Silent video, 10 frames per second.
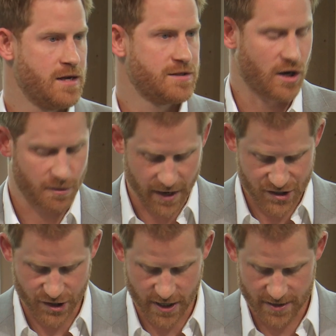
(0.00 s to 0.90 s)
tug my
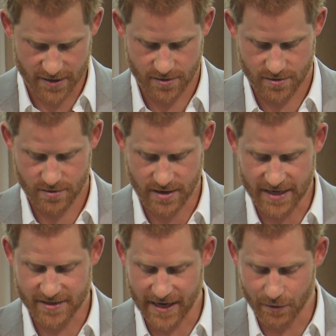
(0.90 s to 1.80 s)
shirt,
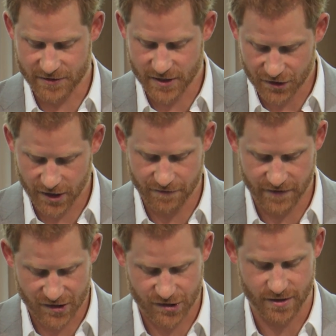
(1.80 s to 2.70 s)
and say with such
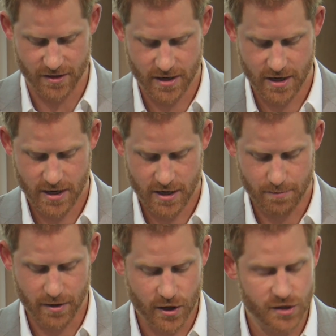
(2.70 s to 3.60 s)
conviction,
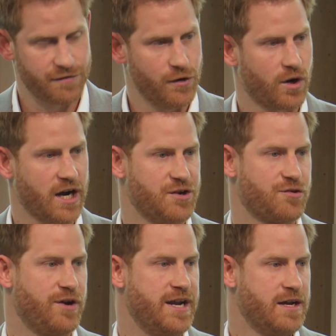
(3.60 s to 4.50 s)
"Because of your
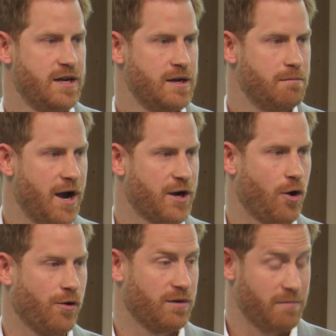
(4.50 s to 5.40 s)
country, my
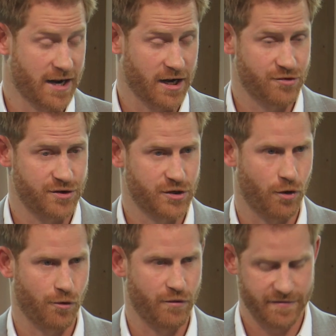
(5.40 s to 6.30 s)
country's
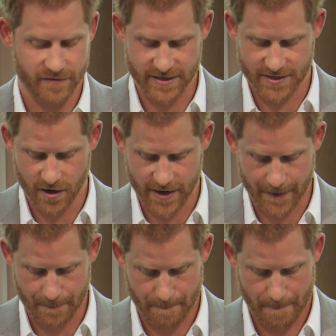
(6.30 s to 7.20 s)
coral reef is
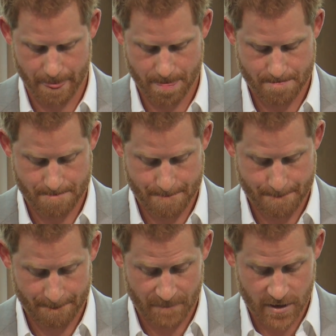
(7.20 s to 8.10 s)
dying."
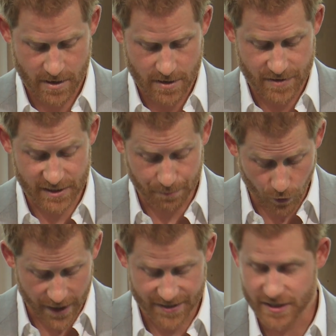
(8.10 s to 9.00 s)
This
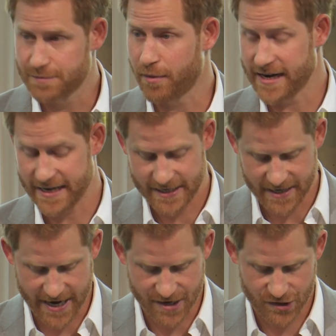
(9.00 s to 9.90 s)
boy, despite his
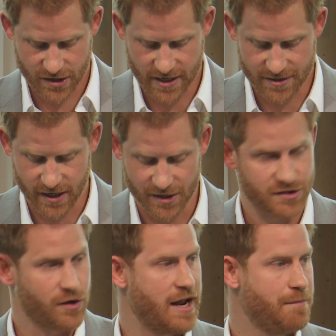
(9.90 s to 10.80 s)
age, had
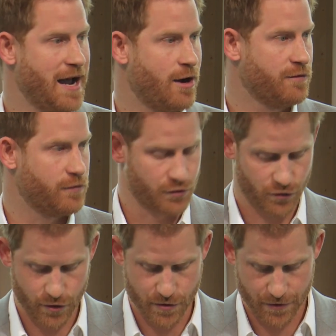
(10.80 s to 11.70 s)
touched on a powerful
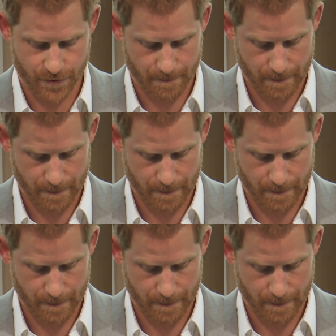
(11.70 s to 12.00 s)
truth.